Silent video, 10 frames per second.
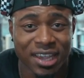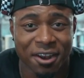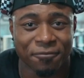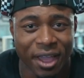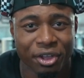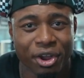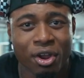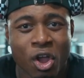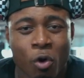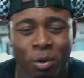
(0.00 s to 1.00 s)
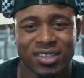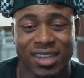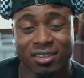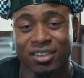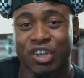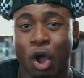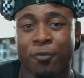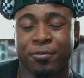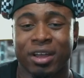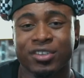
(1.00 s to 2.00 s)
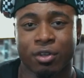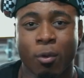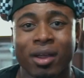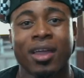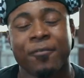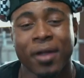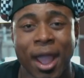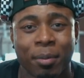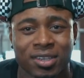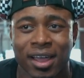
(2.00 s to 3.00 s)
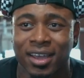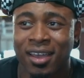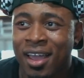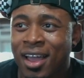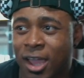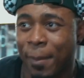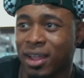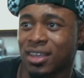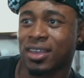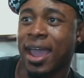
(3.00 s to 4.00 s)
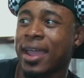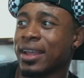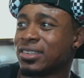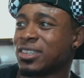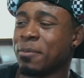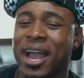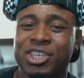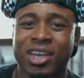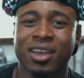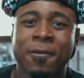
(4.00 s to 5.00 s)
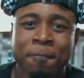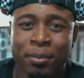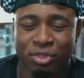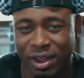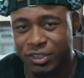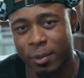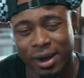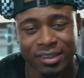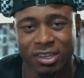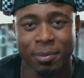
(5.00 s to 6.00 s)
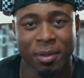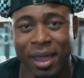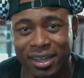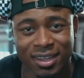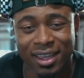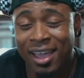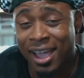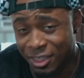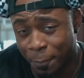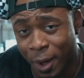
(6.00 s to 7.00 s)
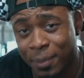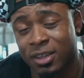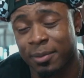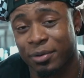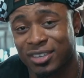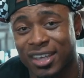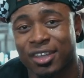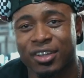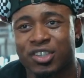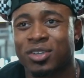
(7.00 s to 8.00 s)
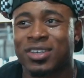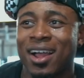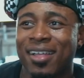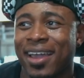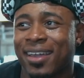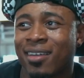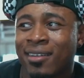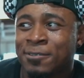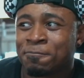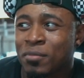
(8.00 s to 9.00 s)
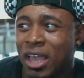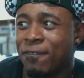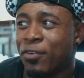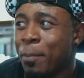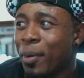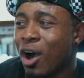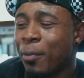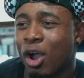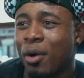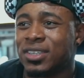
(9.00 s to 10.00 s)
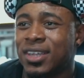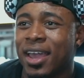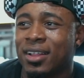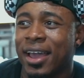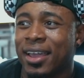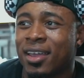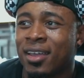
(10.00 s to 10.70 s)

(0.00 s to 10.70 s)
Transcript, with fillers: set of failure will set the tone for the rest of your workout. If you're able to like come out the gate and smash it, the rest of your workout's gonna be amazing and the pump's gonna be ridiculous. So it's kinda like, in football, we always say like,